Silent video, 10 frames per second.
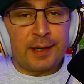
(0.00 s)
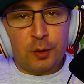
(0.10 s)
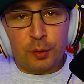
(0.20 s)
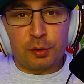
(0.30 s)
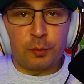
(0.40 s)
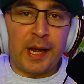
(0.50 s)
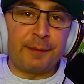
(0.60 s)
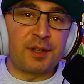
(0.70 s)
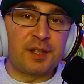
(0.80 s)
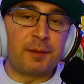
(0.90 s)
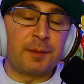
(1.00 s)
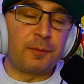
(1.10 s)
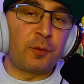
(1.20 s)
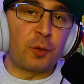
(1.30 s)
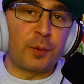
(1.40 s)
and also we have the ZFLIP
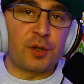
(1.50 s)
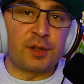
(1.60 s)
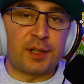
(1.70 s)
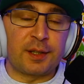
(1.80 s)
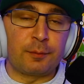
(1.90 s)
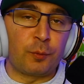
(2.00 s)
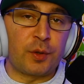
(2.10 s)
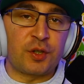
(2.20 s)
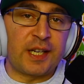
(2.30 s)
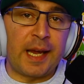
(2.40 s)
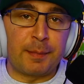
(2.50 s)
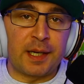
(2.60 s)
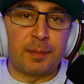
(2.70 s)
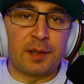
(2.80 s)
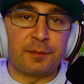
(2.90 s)
4, which came a
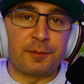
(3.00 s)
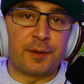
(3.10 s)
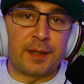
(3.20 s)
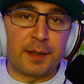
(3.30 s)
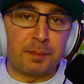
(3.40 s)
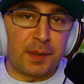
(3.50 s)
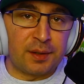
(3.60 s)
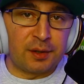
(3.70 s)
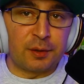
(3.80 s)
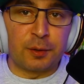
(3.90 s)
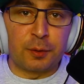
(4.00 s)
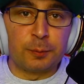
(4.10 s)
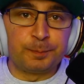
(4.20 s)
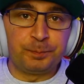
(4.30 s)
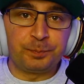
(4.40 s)
couple of months
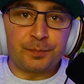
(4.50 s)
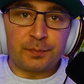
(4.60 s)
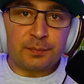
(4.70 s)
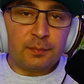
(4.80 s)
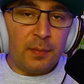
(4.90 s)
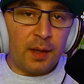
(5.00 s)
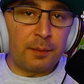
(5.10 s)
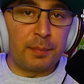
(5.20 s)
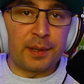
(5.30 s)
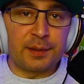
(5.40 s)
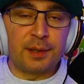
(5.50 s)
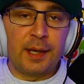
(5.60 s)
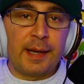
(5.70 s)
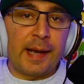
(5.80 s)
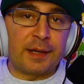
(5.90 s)
ago. But
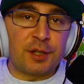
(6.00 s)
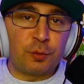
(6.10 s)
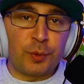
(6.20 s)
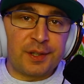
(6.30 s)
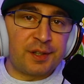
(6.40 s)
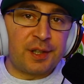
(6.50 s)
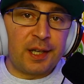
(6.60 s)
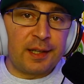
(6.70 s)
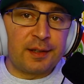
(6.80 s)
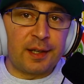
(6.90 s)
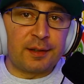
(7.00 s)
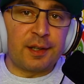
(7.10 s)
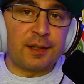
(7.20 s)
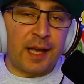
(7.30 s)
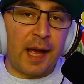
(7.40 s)
I just want to say that
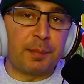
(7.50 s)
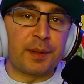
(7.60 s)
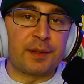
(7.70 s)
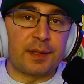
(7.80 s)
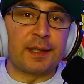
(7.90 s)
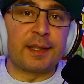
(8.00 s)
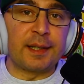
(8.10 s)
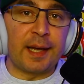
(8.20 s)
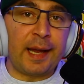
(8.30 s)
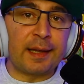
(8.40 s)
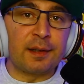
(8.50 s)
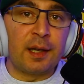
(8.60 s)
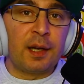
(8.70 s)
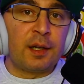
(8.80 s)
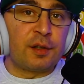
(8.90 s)
it happened again.
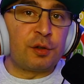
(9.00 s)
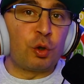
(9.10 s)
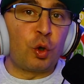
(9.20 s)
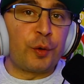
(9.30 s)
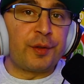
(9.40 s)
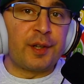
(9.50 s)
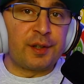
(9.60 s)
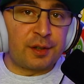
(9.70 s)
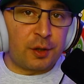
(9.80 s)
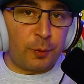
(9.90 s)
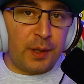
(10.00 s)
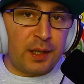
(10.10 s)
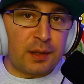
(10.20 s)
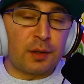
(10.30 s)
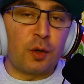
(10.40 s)
So the
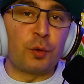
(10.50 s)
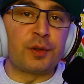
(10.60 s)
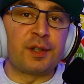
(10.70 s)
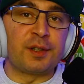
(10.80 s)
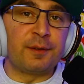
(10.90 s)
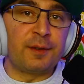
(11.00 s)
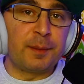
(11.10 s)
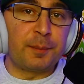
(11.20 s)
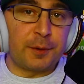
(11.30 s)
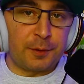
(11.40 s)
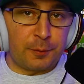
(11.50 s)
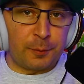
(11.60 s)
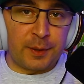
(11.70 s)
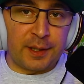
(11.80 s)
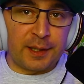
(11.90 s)
screen on the ZFLIP
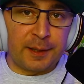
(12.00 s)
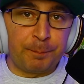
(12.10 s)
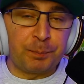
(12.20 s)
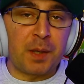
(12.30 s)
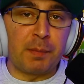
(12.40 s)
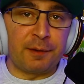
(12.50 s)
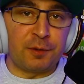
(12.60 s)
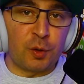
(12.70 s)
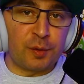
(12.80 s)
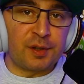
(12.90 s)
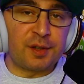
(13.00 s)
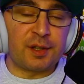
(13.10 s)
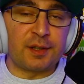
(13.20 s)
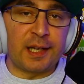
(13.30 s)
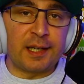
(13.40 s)
3, my fiance's
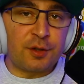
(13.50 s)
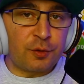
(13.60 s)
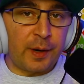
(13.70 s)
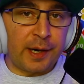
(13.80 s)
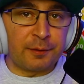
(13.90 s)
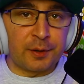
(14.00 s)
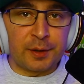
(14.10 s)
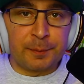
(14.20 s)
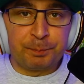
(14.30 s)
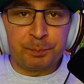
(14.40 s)
daily driver,